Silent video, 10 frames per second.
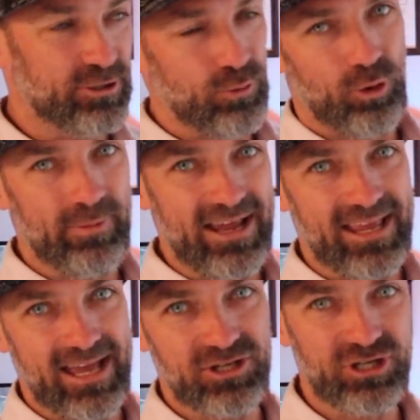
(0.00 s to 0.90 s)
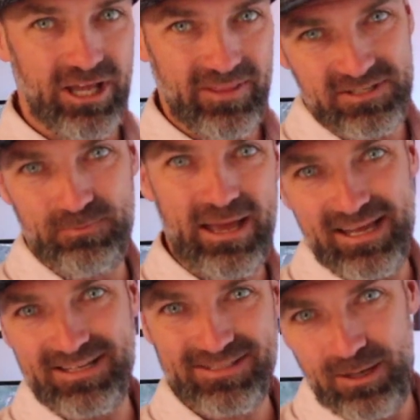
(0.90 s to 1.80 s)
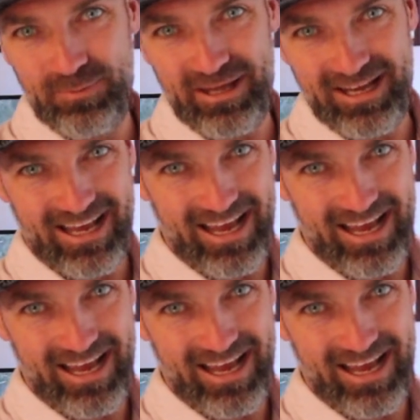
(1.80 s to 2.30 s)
gourmet kitchen that's making something